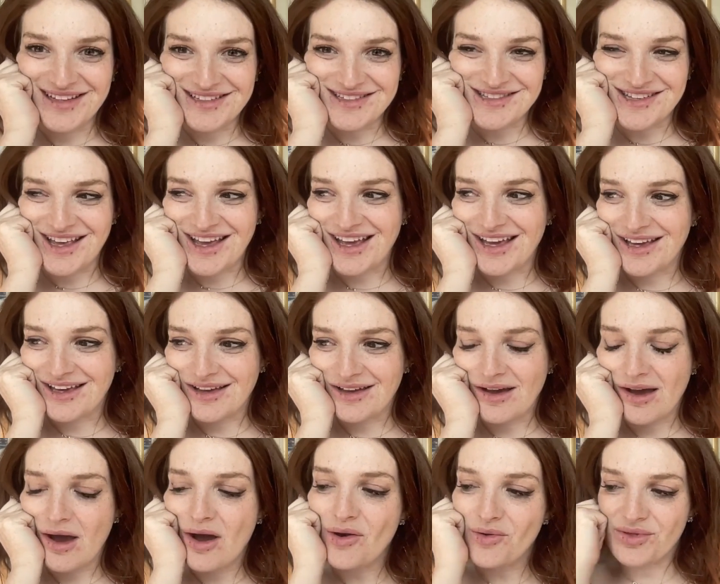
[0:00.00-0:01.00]
like,
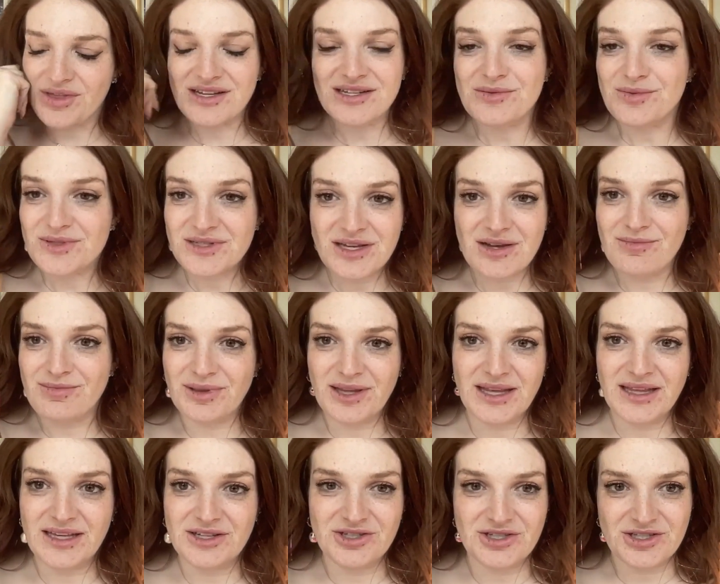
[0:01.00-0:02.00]
oh, this was
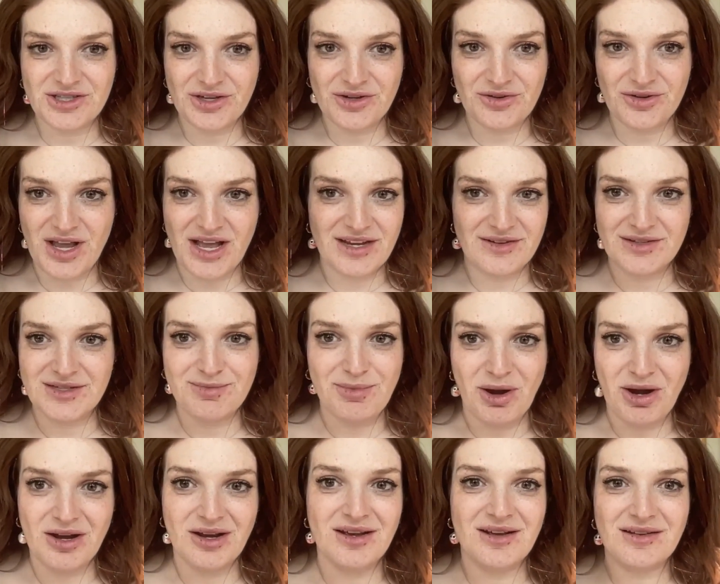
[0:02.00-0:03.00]
completely just the creative
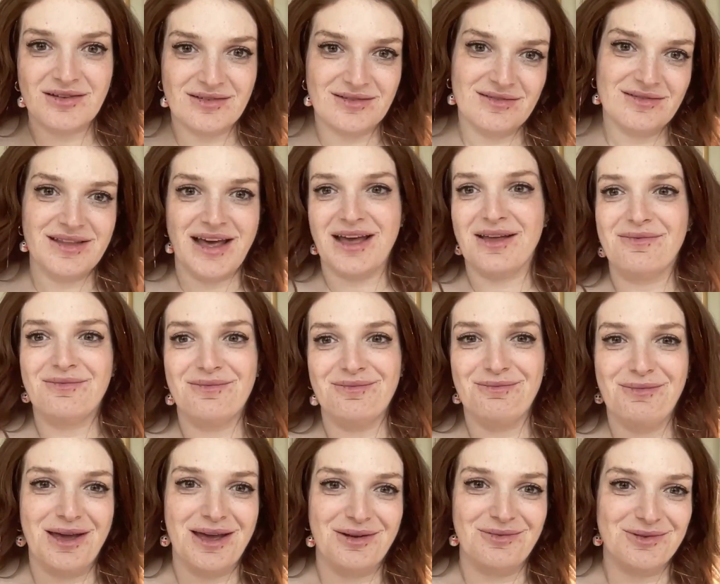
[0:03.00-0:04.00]
spark that
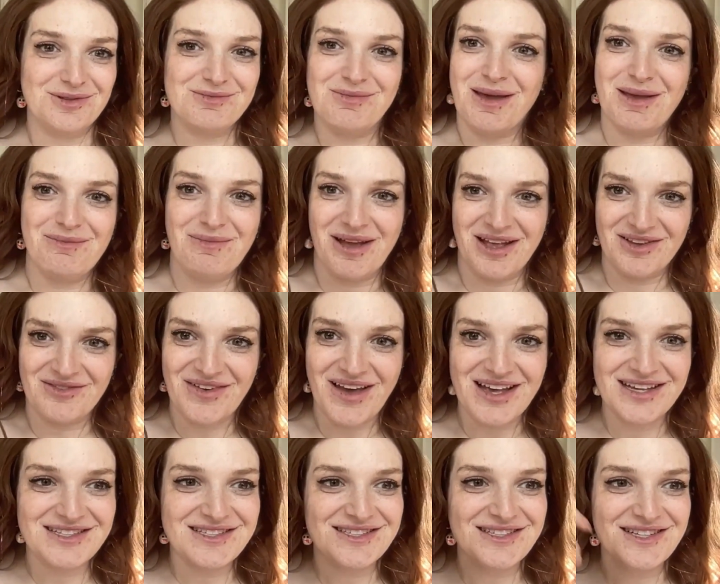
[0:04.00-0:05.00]
was made manifest.